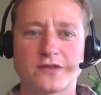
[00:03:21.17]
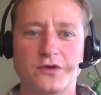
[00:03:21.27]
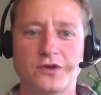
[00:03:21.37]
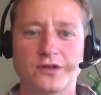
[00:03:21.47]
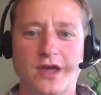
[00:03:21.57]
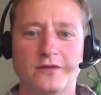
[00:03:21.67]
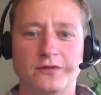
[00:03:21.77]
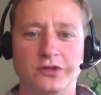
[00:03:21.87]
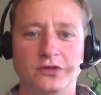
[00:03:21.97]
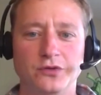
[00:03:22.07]
So you can kind of
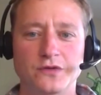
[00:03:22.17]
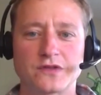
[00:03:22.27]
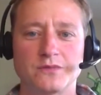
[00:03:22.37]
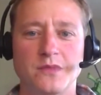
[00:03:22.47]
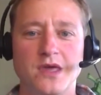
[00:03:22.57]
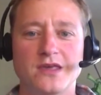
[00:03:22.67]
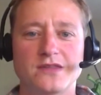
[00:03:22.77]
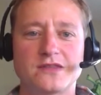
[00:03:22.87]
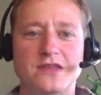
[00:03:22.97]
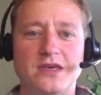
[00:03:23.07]
lose some
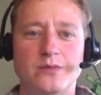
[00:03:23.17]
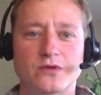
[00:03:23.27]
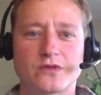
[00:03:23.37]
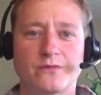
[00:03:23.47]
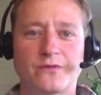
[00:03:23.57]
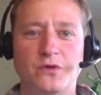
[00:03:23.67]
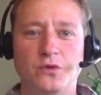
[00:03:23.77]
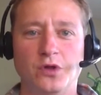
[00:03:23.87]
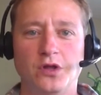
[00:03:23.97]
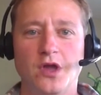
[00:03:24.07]
steam or some
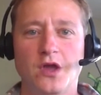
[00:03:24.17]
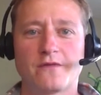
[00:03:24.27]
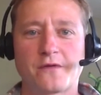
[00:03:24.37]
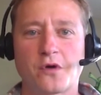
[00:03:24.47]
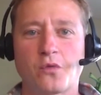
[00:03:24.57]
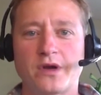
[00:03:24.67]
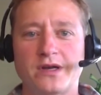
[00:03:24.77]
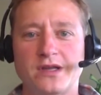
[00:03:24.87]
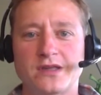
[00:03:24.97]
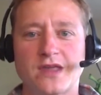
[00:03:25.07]
fuel for what
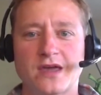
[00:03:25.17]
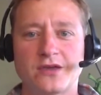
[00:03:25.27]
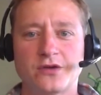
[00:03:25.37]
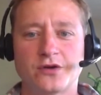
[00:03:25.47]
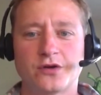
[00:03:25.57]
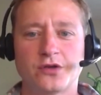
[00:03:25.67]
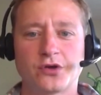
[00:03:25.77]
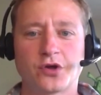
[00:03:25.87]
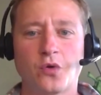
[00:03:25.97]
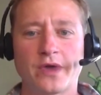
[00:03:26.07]
it is that
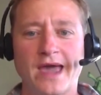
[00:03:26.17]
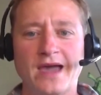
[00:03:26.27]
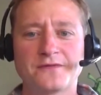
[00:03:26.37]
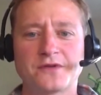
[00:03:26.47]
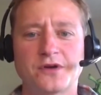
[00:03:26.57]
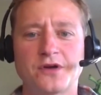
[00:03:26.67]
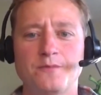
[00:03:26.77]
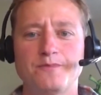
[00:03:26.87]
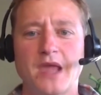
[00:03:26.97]
you're going after,